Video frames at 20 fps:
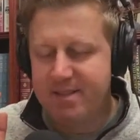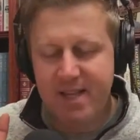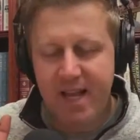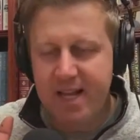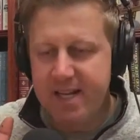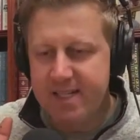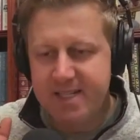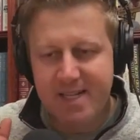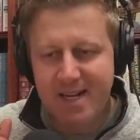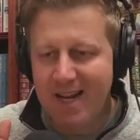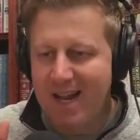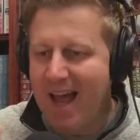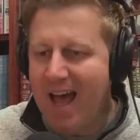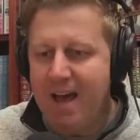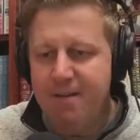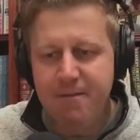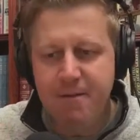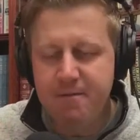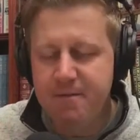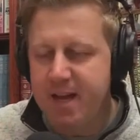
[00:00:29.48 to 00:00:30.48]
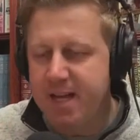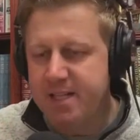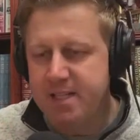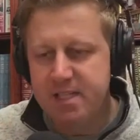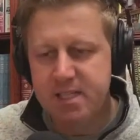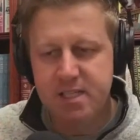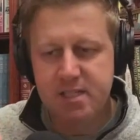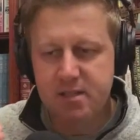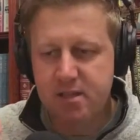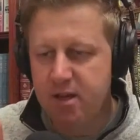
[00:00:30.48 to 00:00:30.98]
edited live
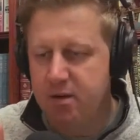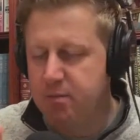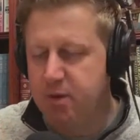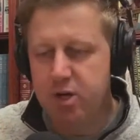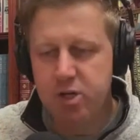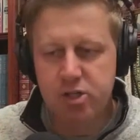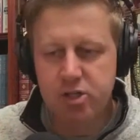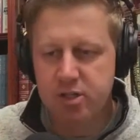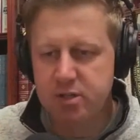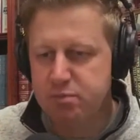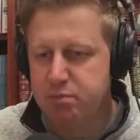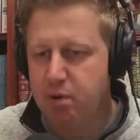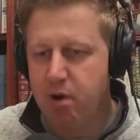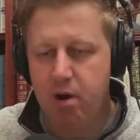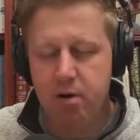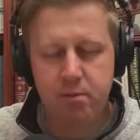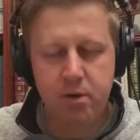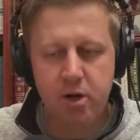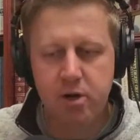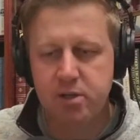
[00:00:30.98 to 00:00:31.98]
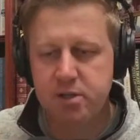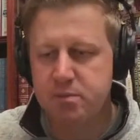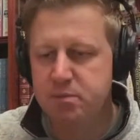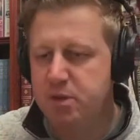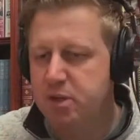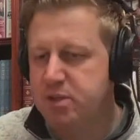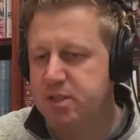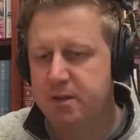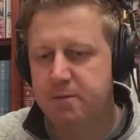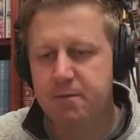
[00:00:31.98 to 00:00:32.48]
events, commercials, promos,
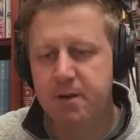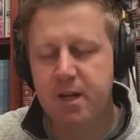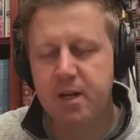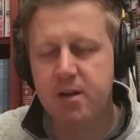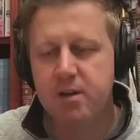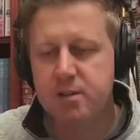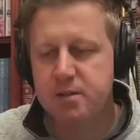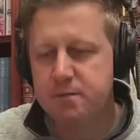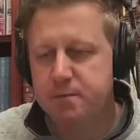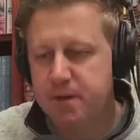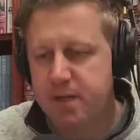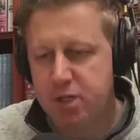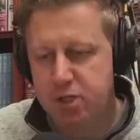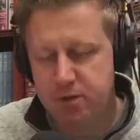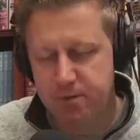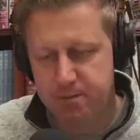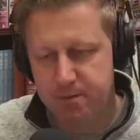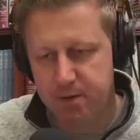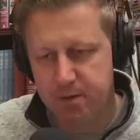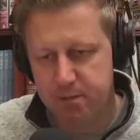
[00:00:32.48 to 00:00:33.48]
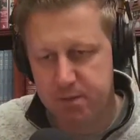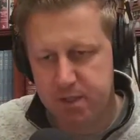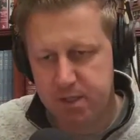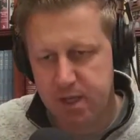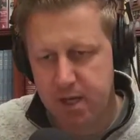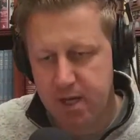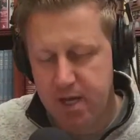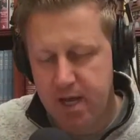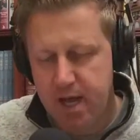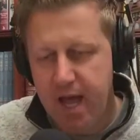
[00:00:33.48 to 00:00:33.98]
music videos, feature films,
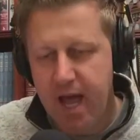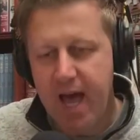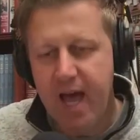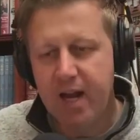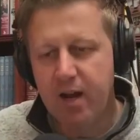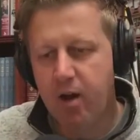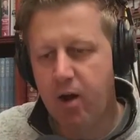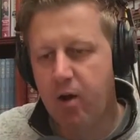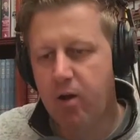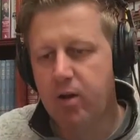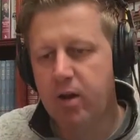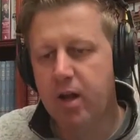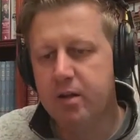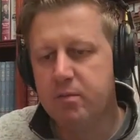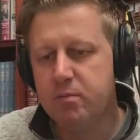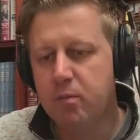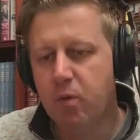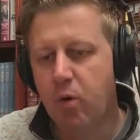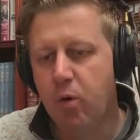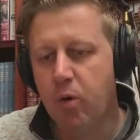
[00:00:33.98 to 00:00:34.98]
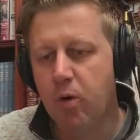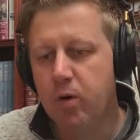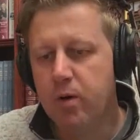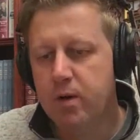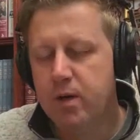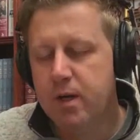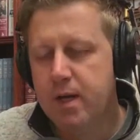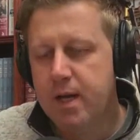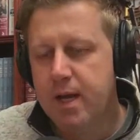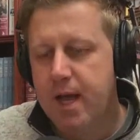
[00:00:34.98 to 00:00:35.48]
and a whole lot more.
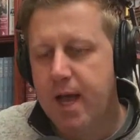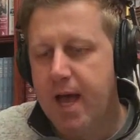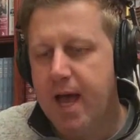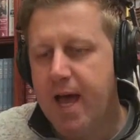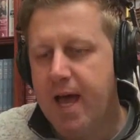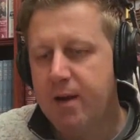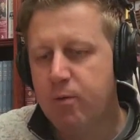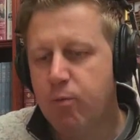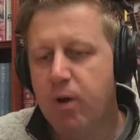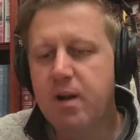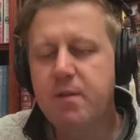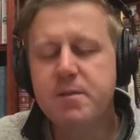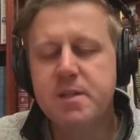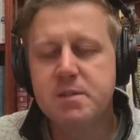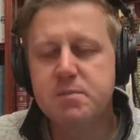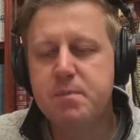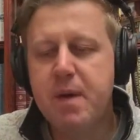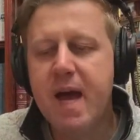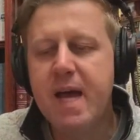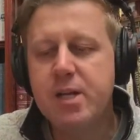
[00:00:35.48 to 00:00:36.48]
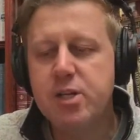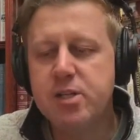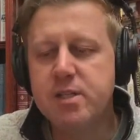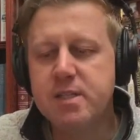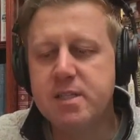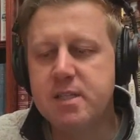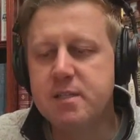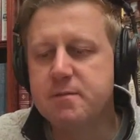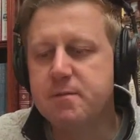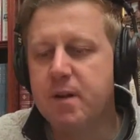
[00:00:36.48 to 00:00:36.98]
And one of his
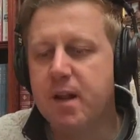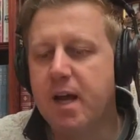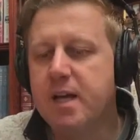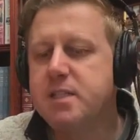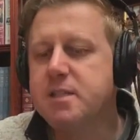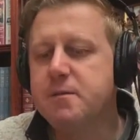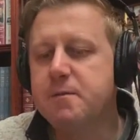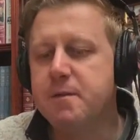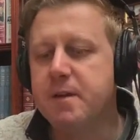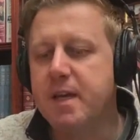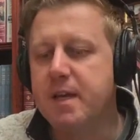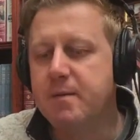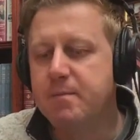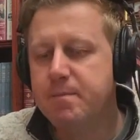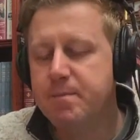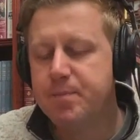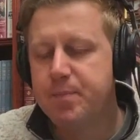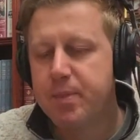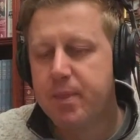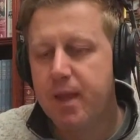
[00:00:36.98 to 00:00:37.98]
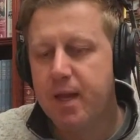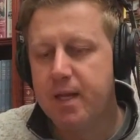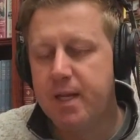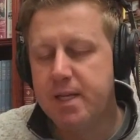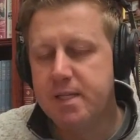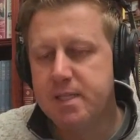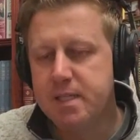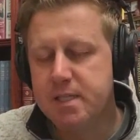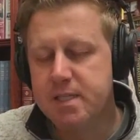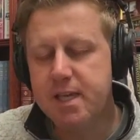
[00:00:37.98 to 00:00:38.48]
passions is philosophy, and
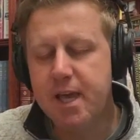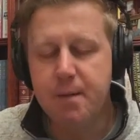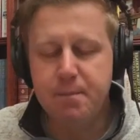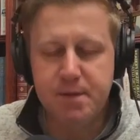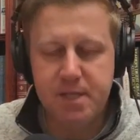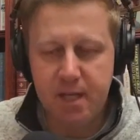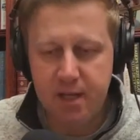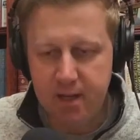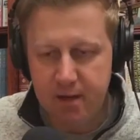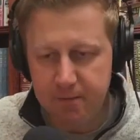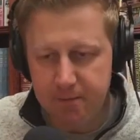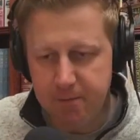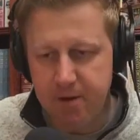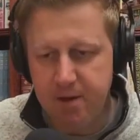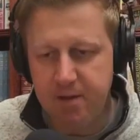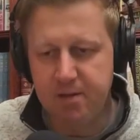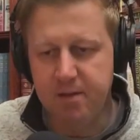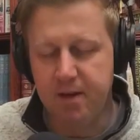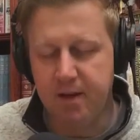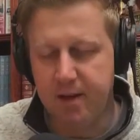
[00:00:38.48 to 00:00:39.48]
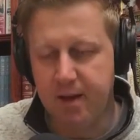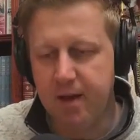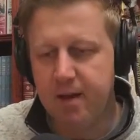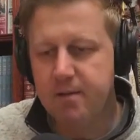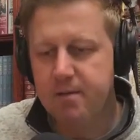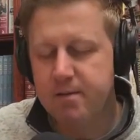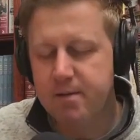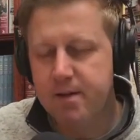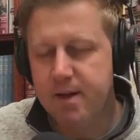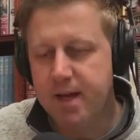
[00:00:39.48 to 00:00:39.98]
he's a skeptic and a free
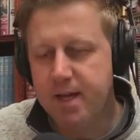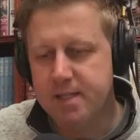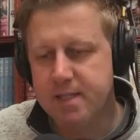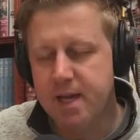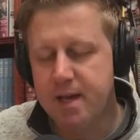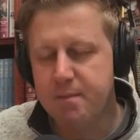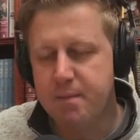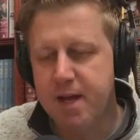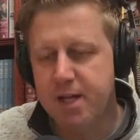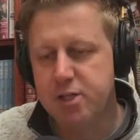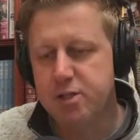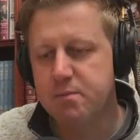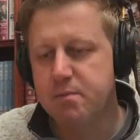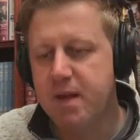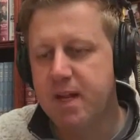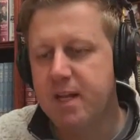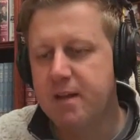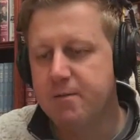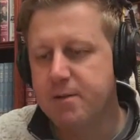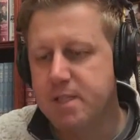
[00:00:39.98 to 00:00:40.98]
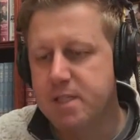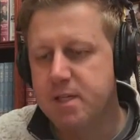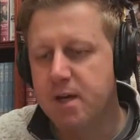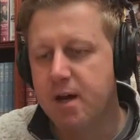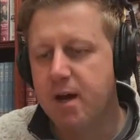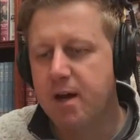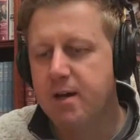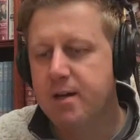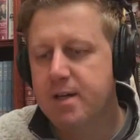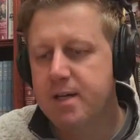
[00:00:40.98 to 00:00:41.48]
thinker, as I imagine many of us
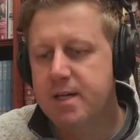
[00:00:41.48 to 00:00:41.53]
are.